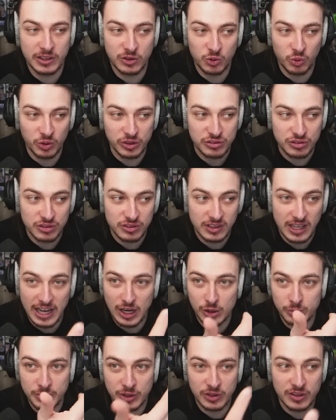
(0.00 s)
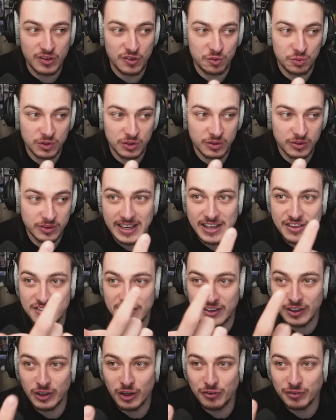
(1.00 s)
Torch. I will be honest with you. It's
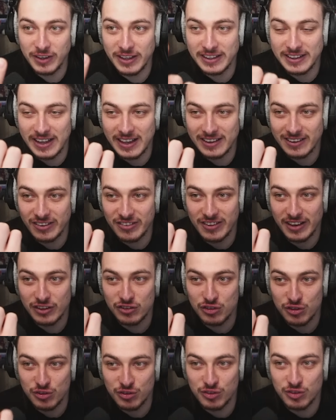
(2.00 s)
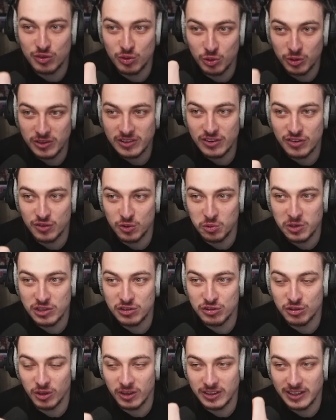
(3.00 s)
cut off like that because I just took the
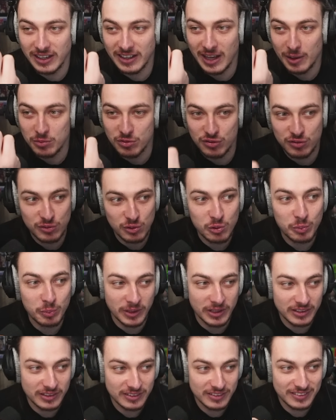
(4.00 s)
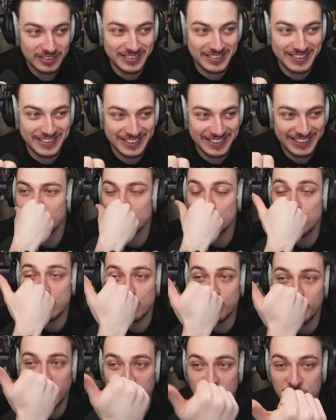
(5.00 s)
screenshot and I'm stupid. You need
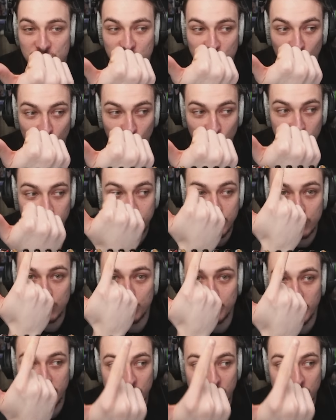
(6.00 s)
to play Storm, you need to play